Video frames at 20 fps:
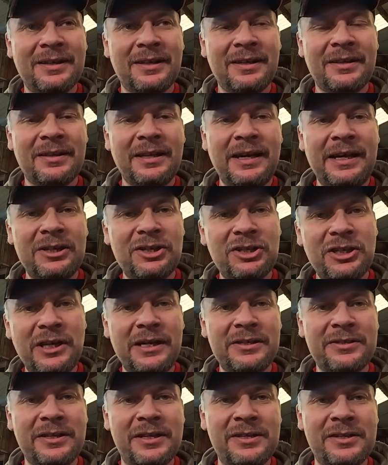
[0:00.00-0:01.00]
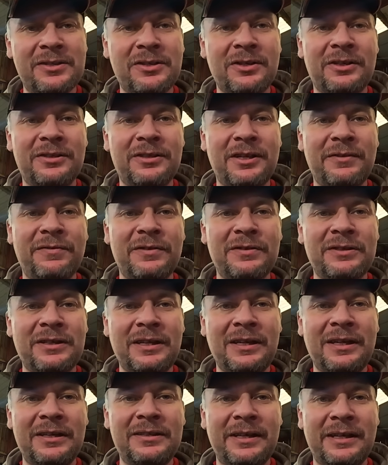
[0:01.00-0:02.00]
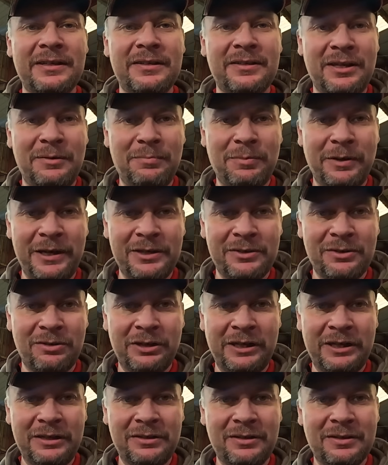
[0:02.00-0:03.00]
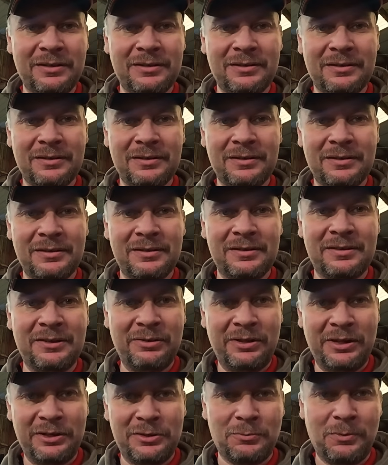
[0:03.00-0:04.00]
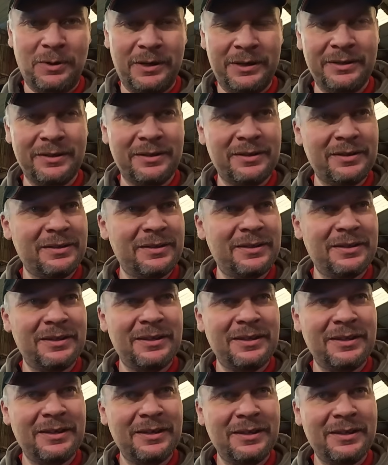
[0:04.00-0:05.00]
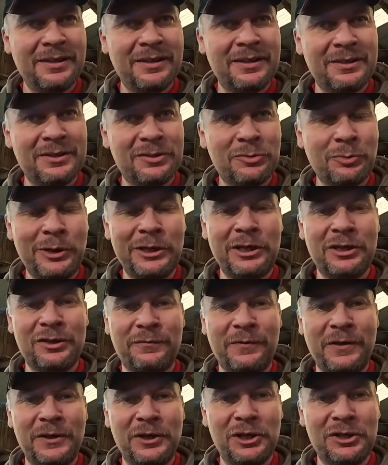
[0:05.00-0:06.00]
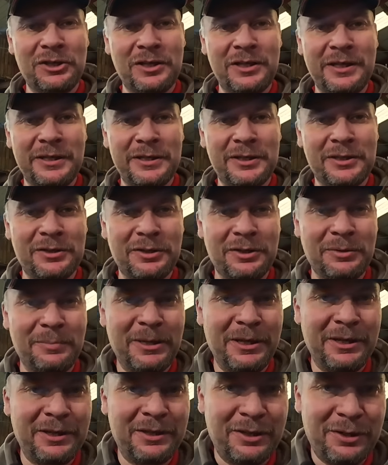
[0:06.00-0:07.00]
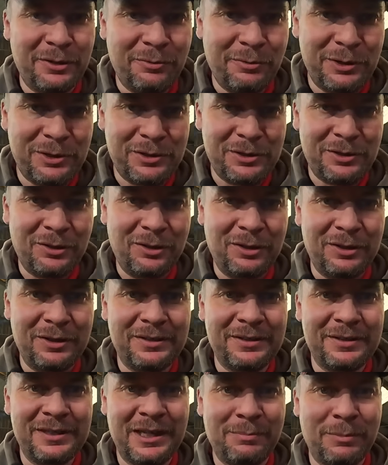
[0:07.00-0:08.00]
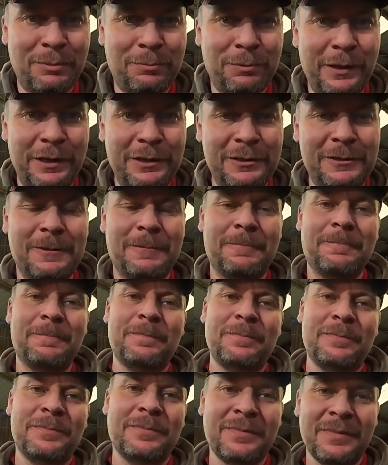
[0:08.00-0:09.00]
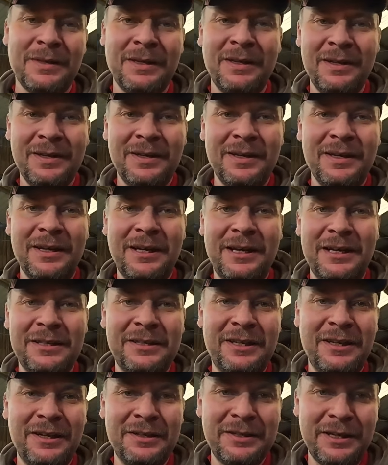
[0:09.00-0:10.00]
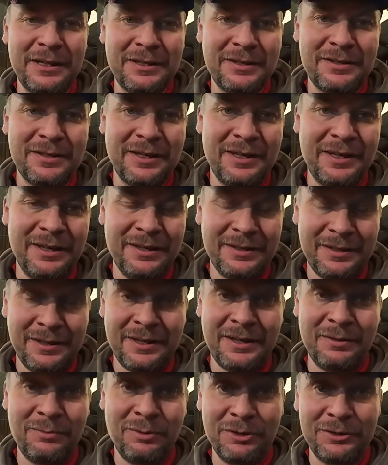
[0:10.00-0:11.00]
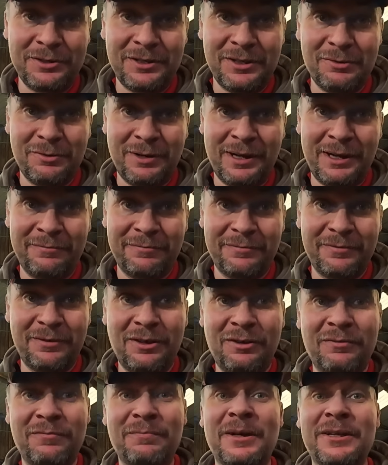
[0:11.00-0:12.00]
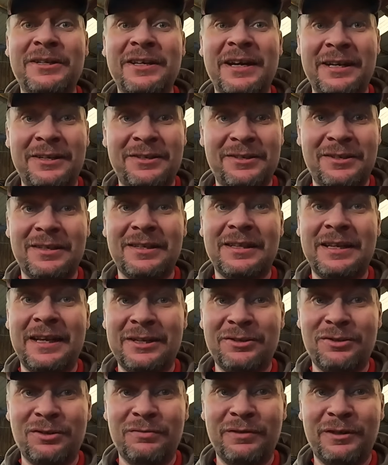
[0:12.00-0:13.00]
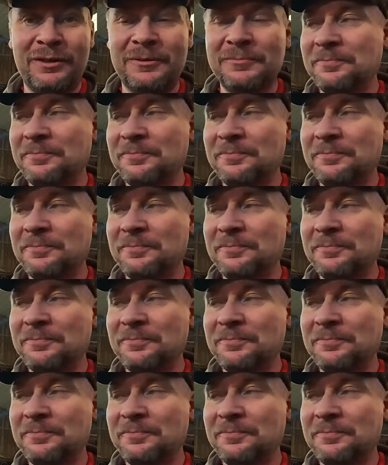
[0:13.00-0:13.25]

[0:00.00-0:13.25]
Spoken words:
that chassis has got a different identity plate on it to this one. So when it's finished, it isn't going to be the original number plate and the identity that I wanted to have of my dad's Land Rover.